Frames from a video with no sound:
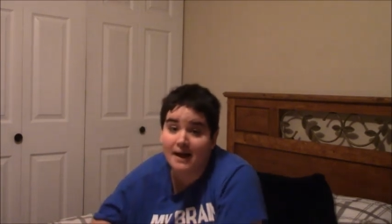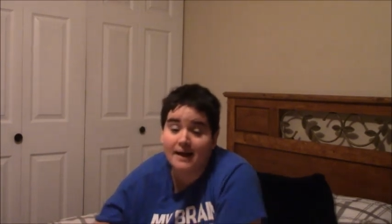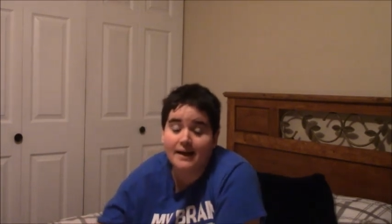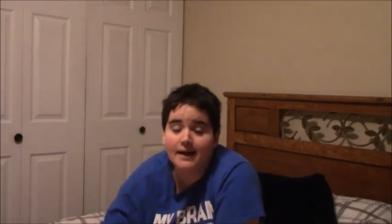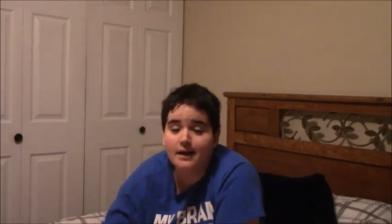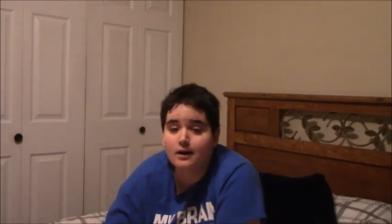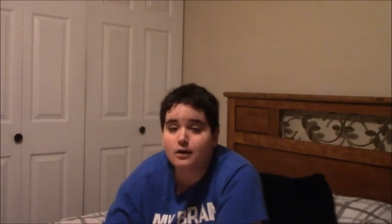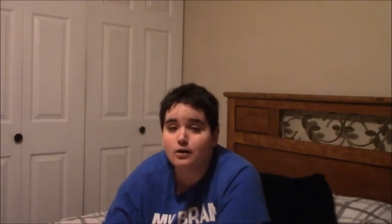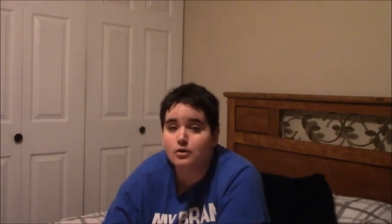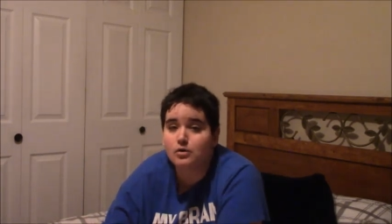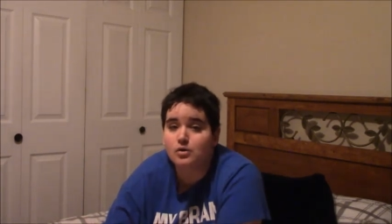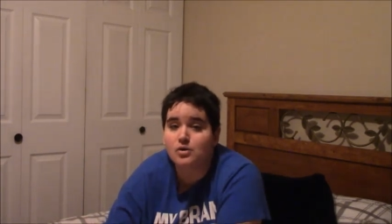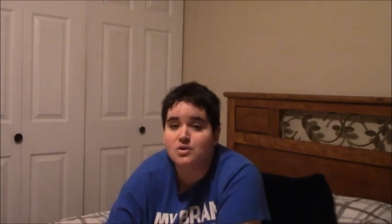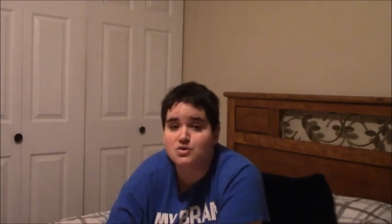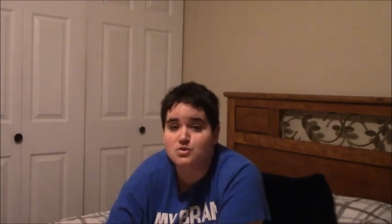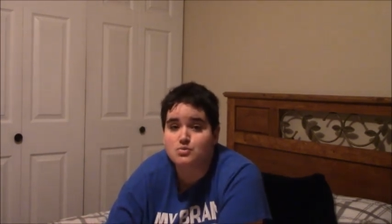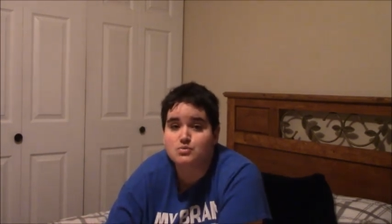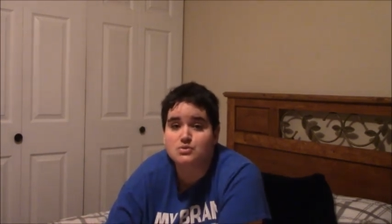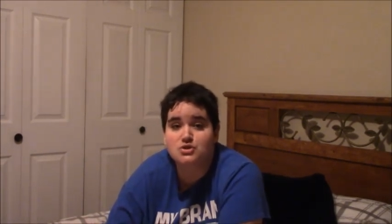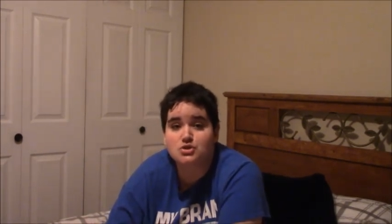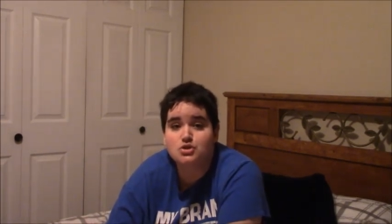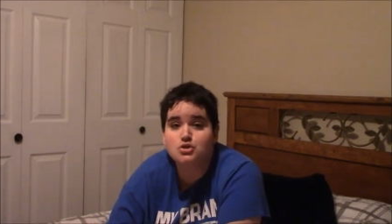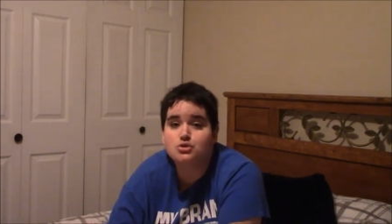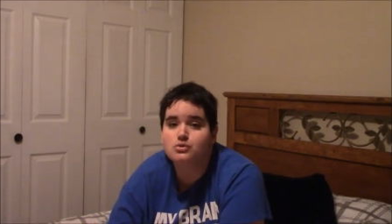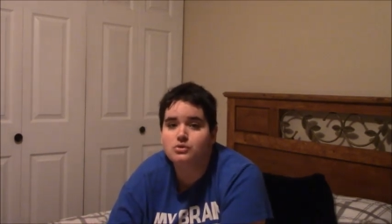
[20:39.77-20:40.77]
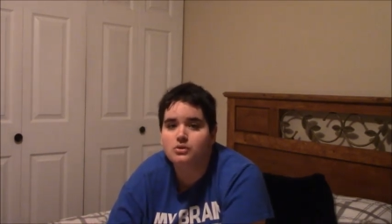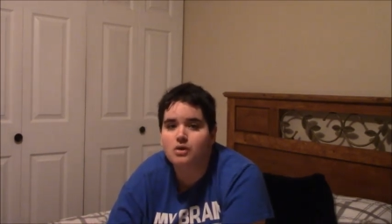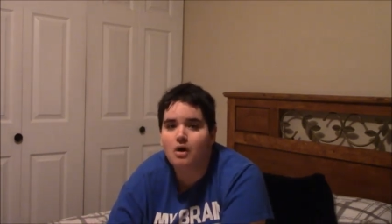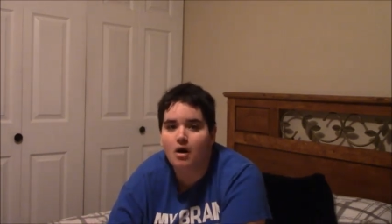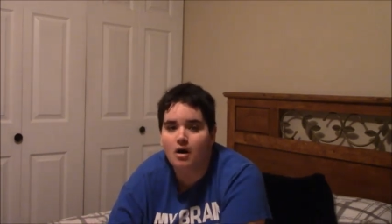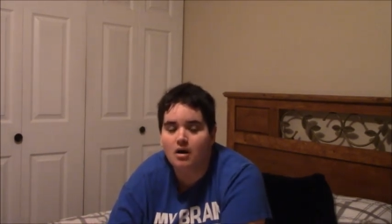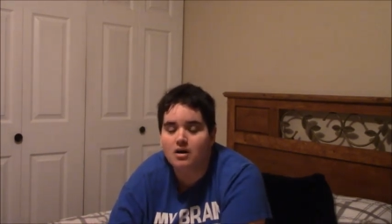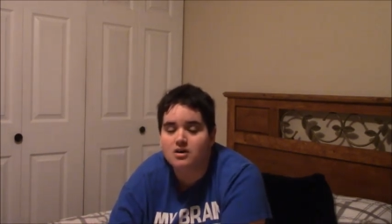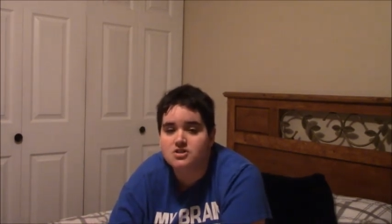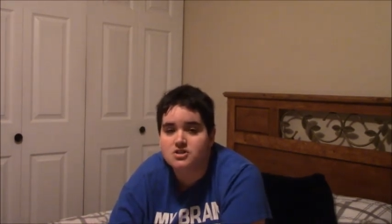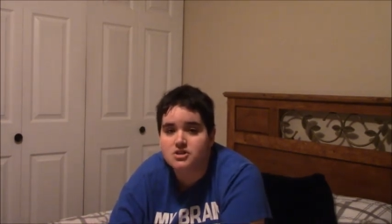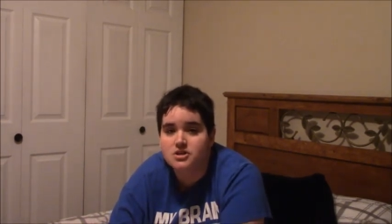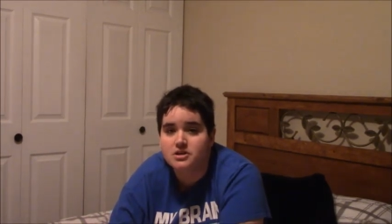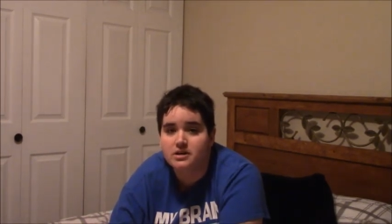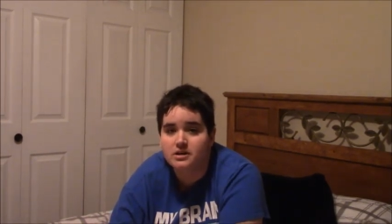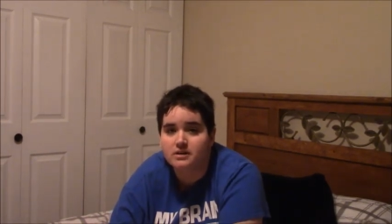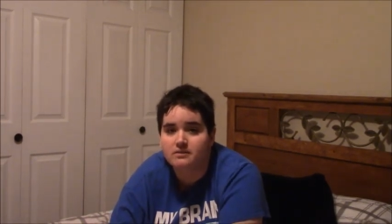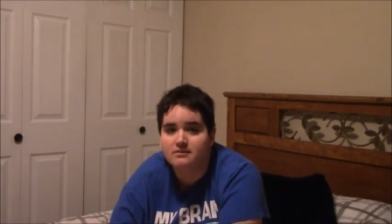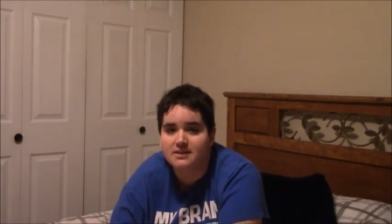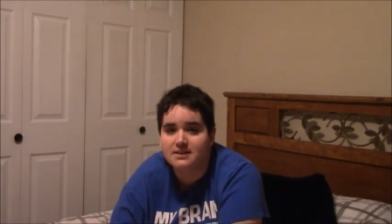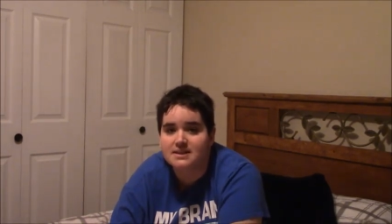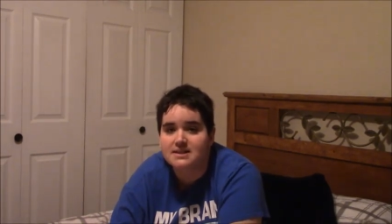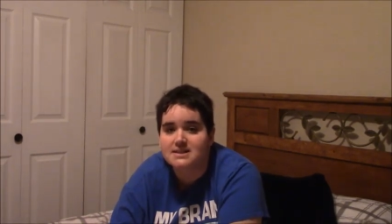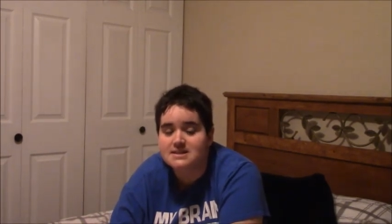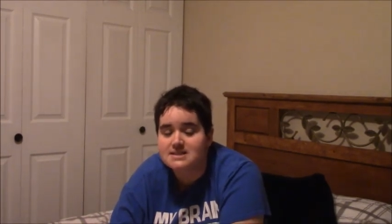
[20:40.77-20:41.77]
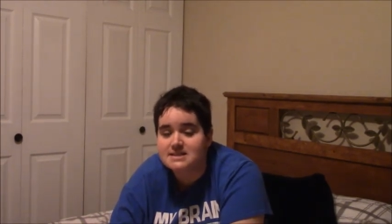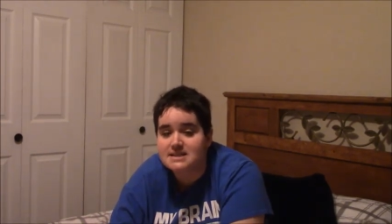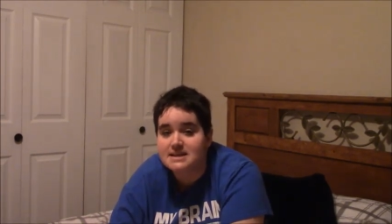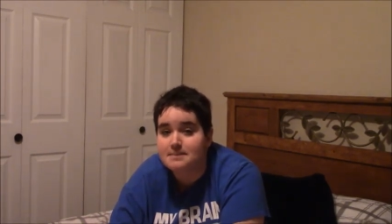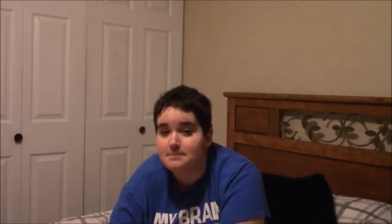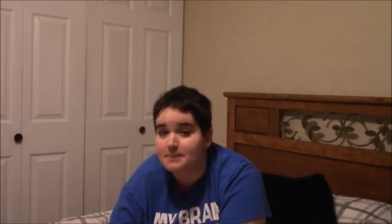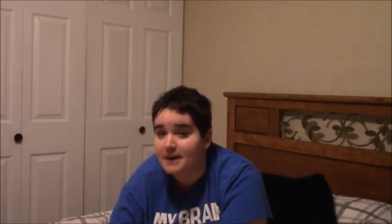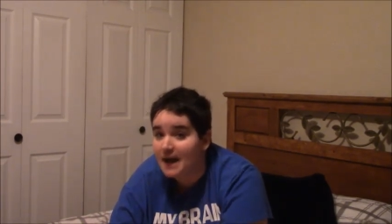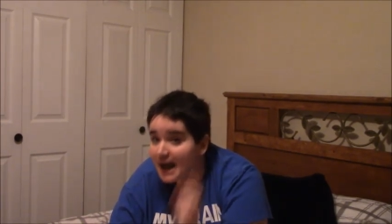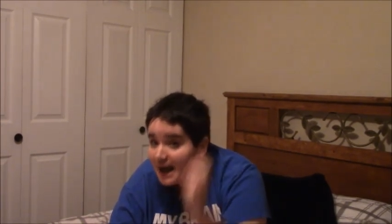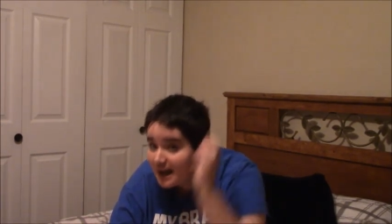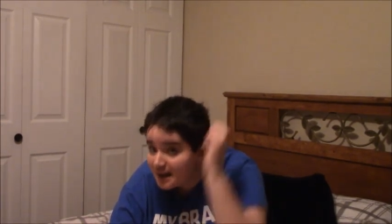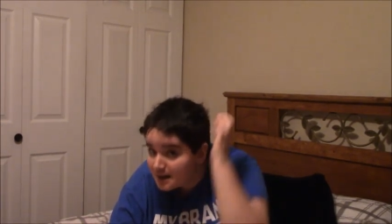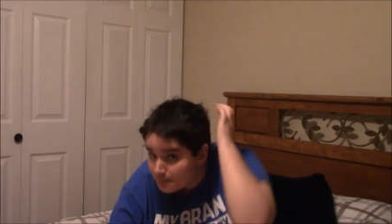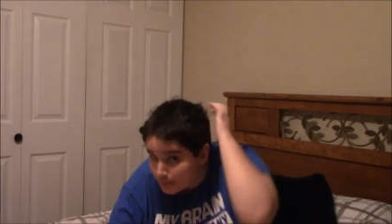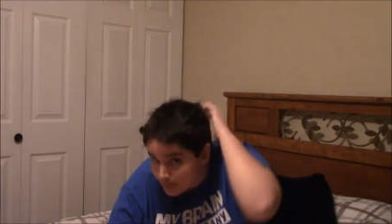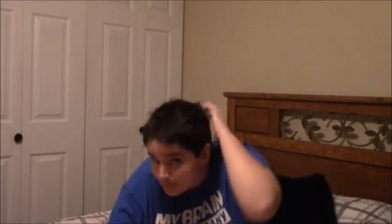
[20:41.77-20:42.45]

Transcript: hair, of course, was too long, so you couldn't really see it, but I had a